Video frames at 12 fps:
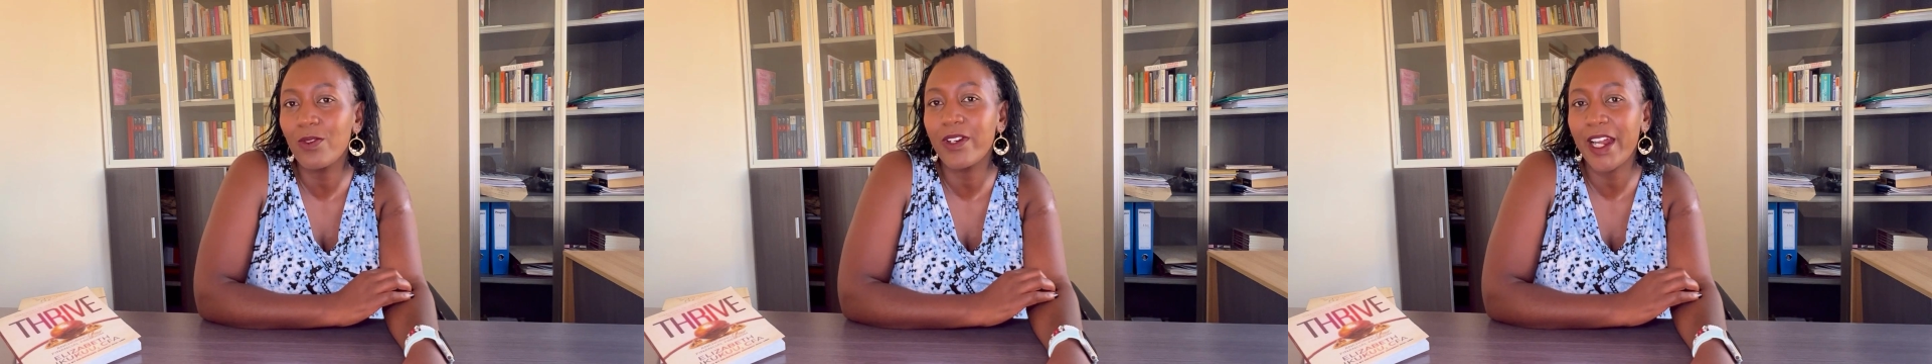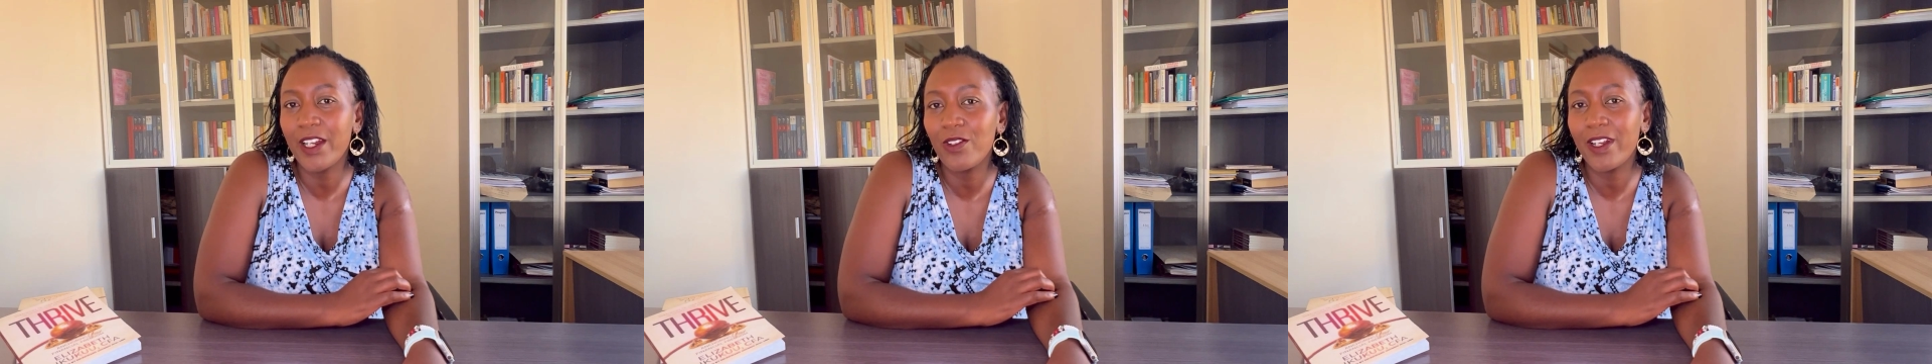
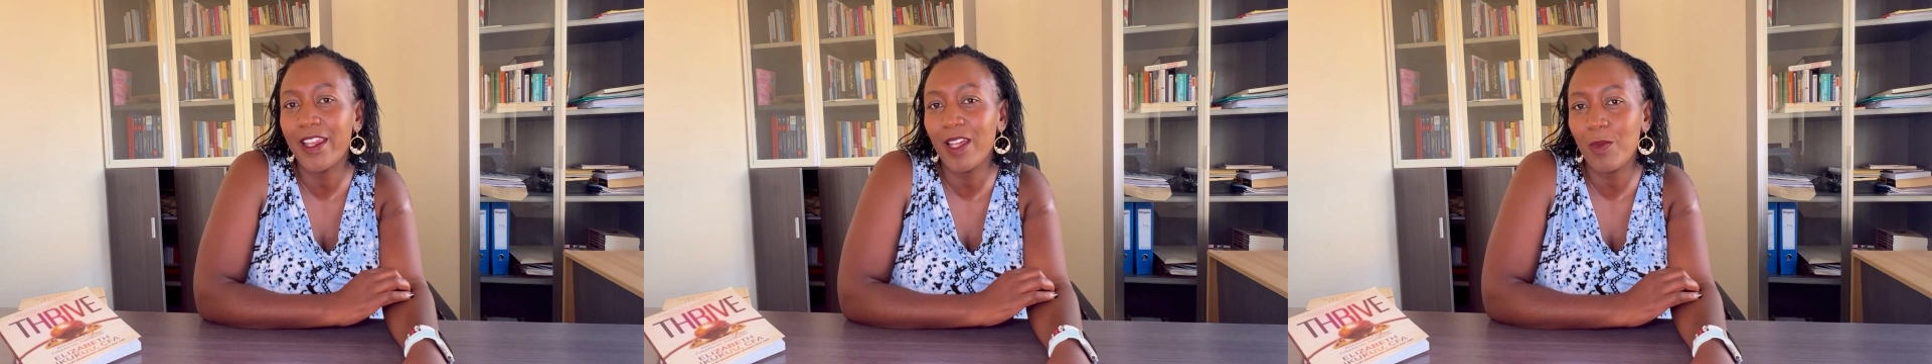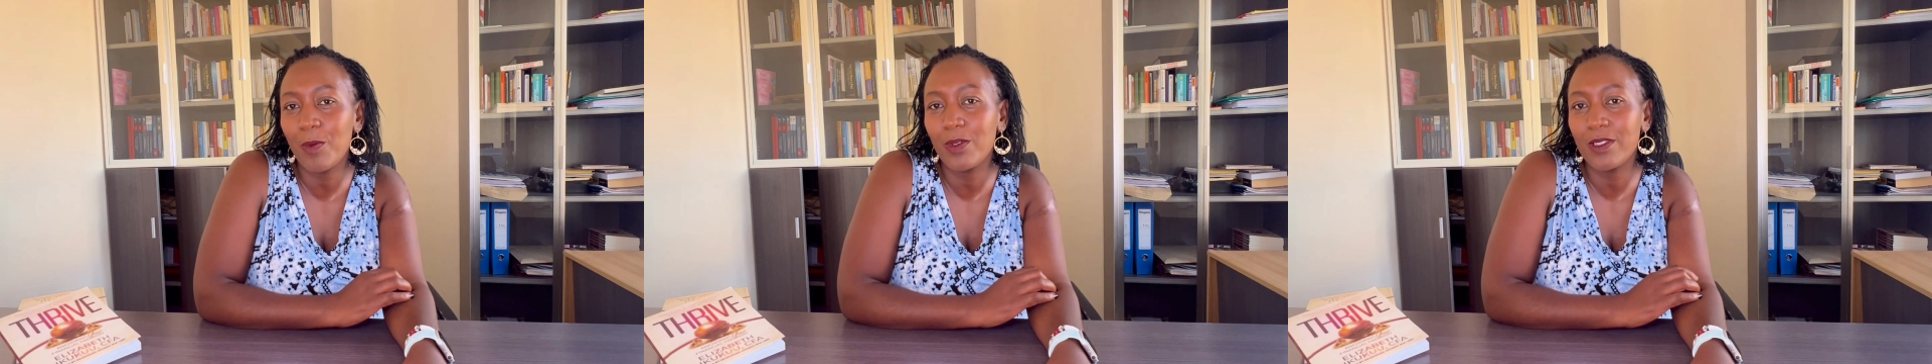ride on other
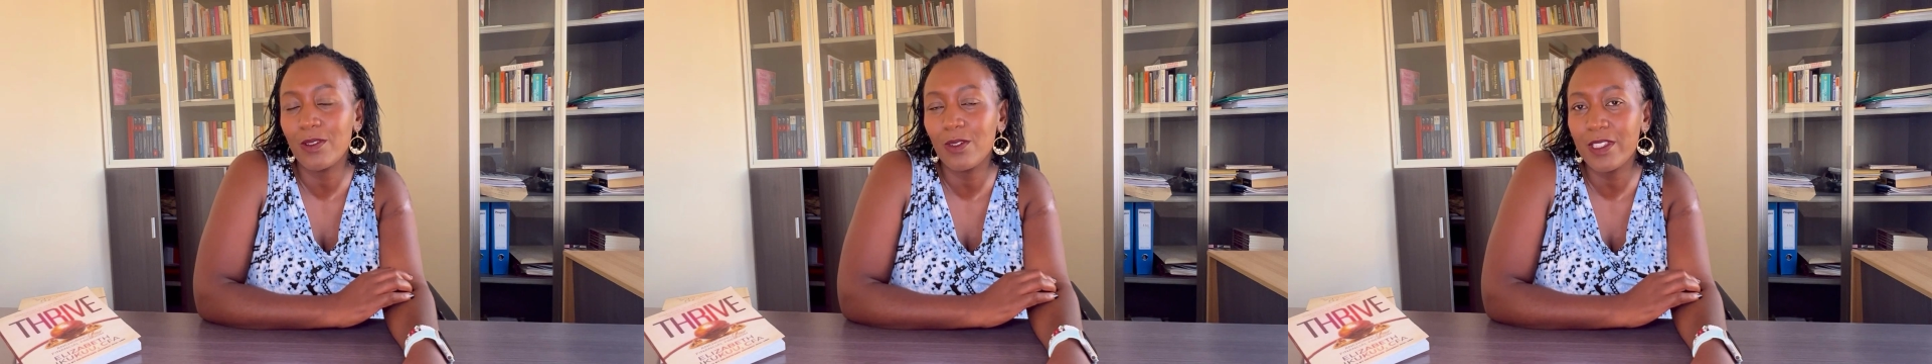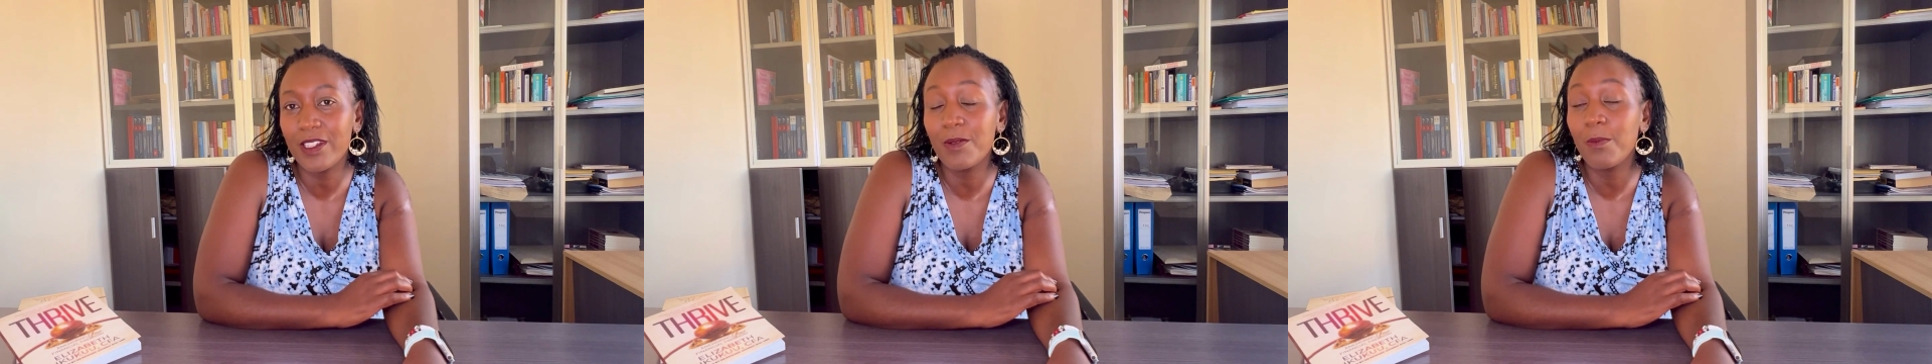people's
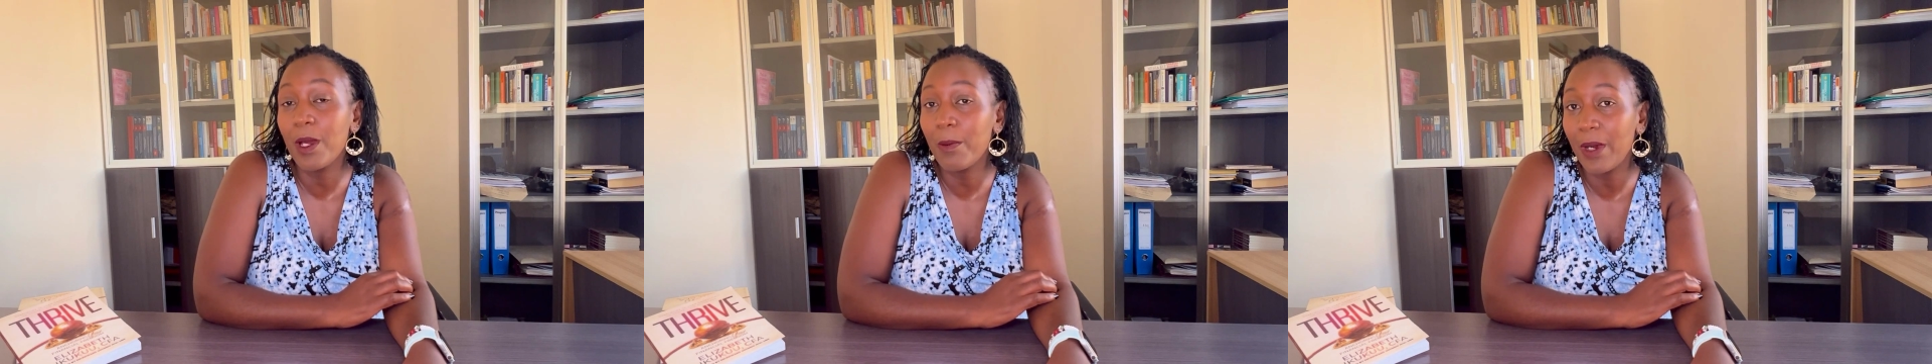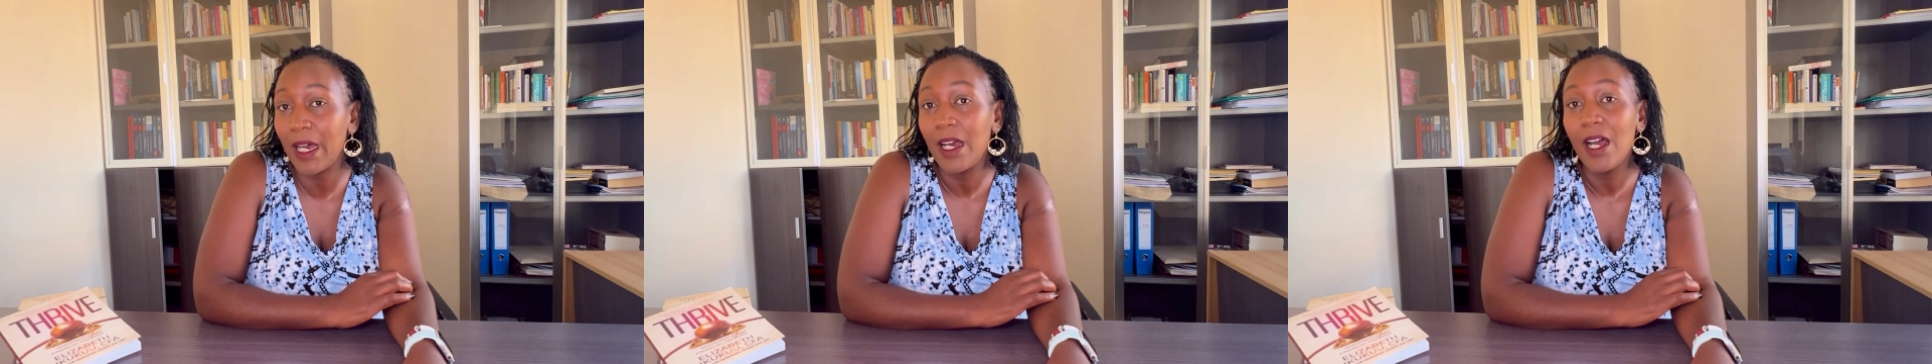goals, remember,